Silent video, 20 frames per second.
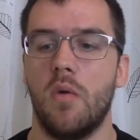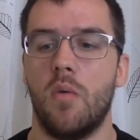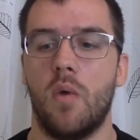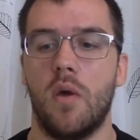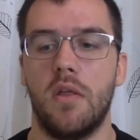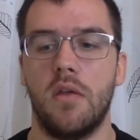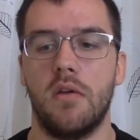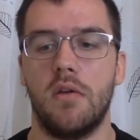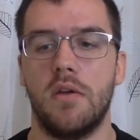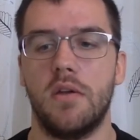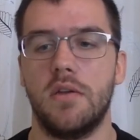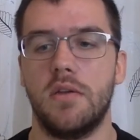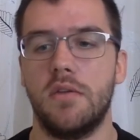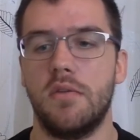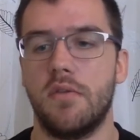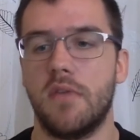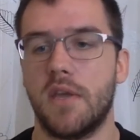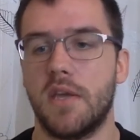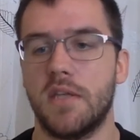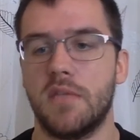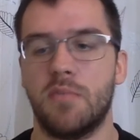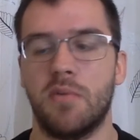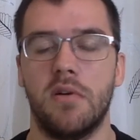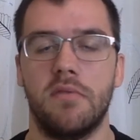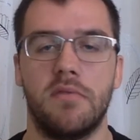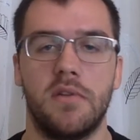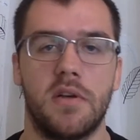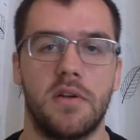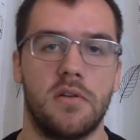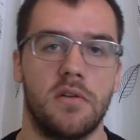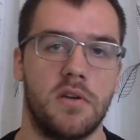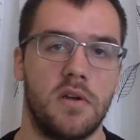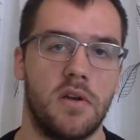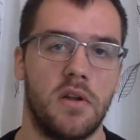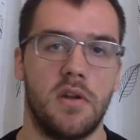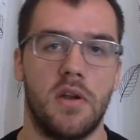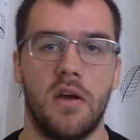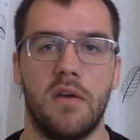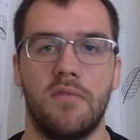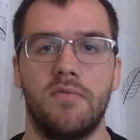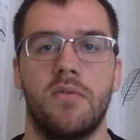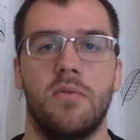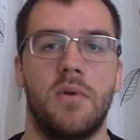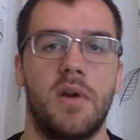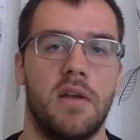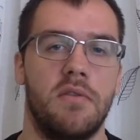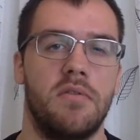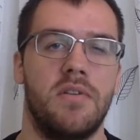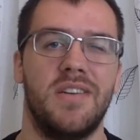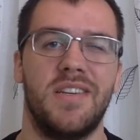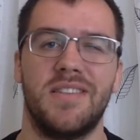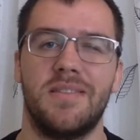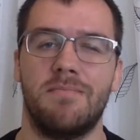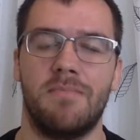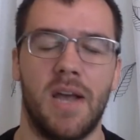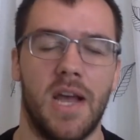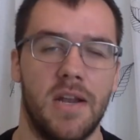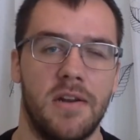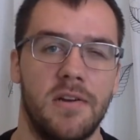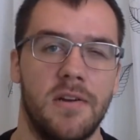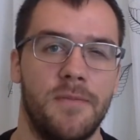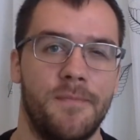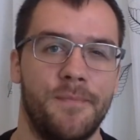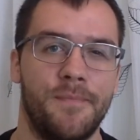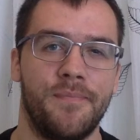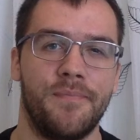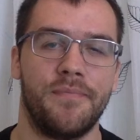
Whether you think it's perfect or good enough or whatever, it doesn't matter.